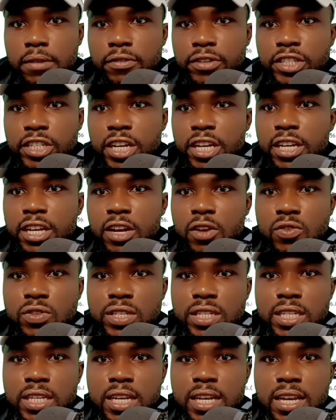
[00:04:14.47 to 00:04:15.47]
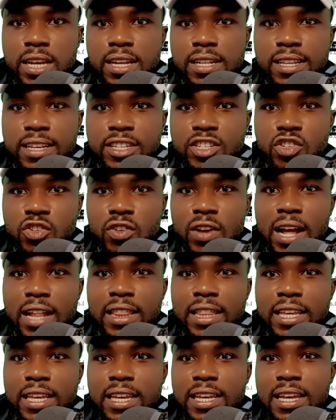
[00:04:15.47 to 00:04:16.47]
You check here, you see this
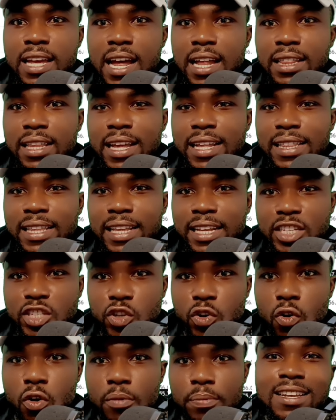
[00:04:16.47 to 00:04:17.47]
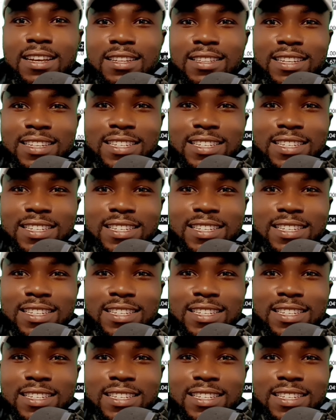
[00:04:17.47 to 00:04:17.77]
rally and then the drop.